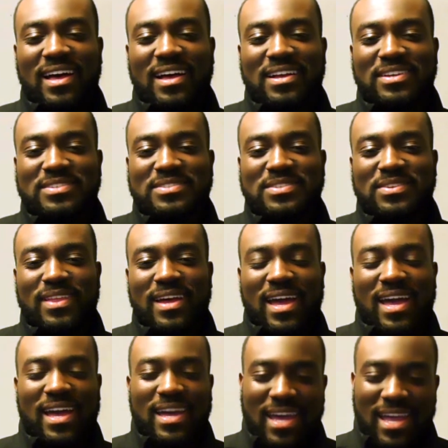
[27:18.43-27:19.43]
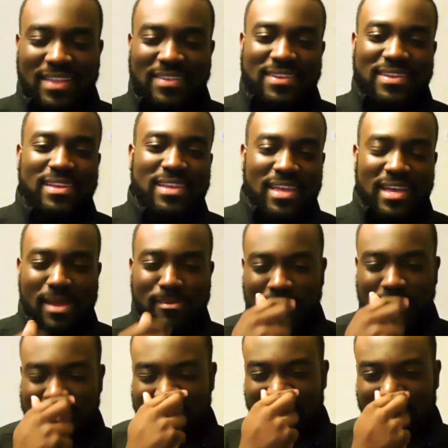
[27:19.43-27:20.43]
So like I got my
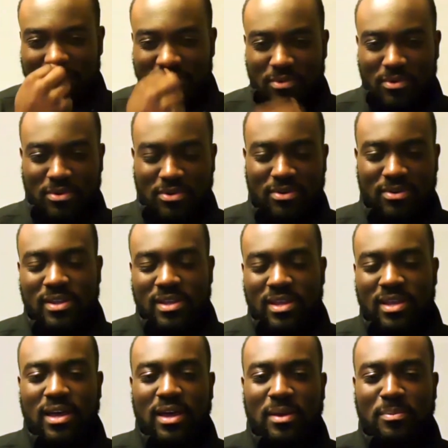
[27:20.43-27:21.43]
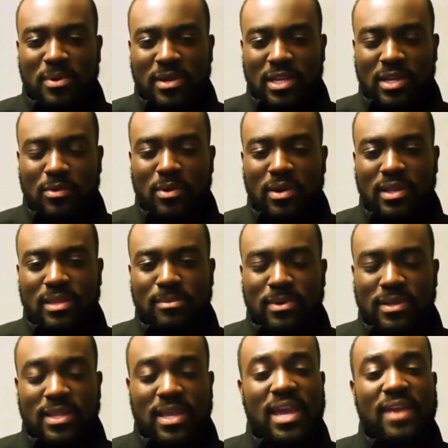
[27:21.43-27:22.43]
stuff in order pretty quickly,
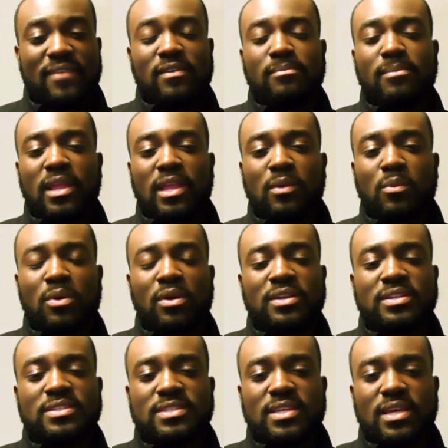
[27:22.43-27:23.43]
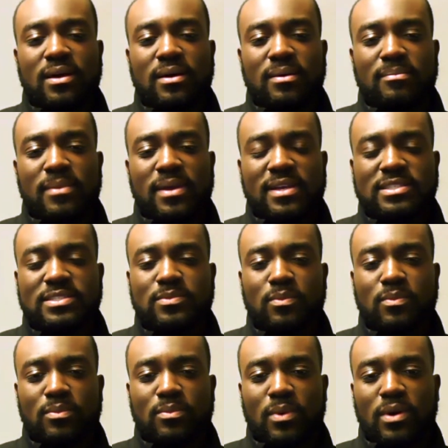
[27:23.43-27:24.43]
but not everybody works as
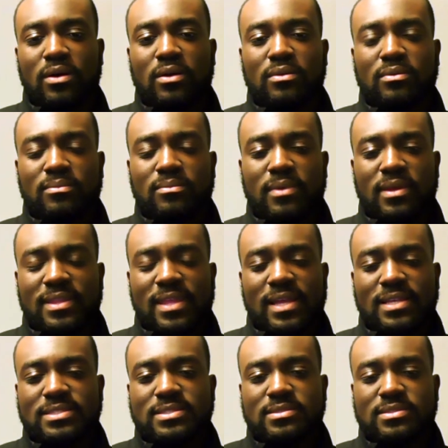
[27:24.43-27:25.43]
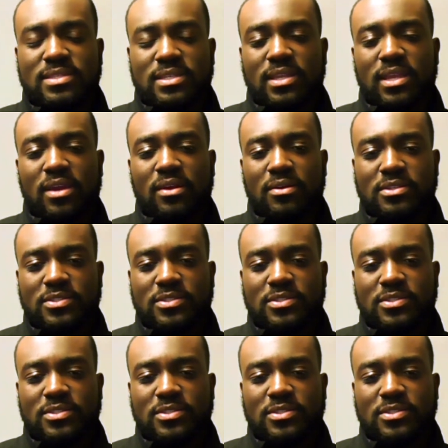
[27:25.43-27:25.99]
well in that scenario.